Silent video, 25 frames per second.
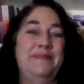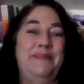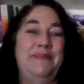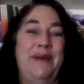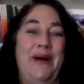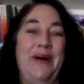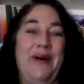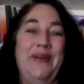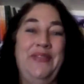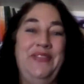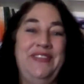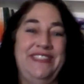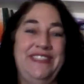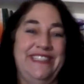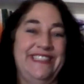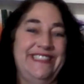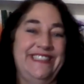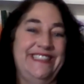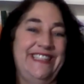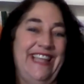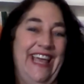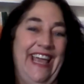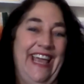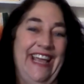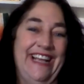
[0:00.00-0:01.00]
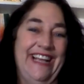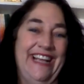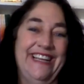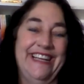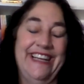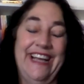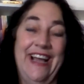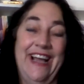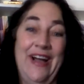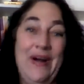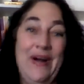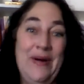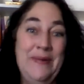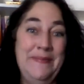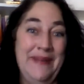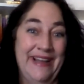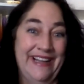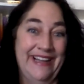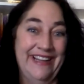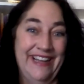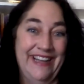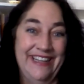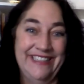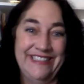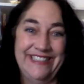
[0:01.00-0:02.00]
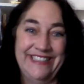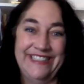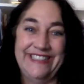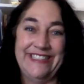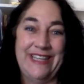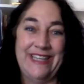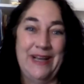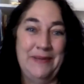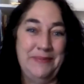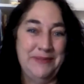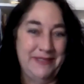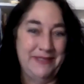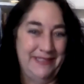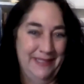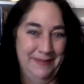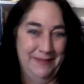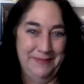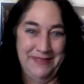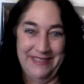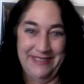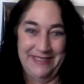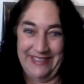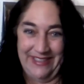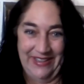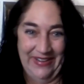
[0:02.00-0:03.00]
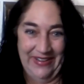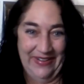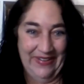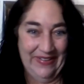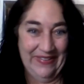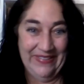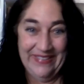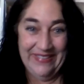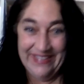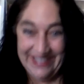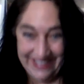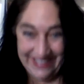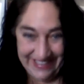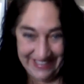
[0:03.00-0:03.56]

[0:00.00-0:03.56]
both just like, oh my gosh, this is a couple summers ago.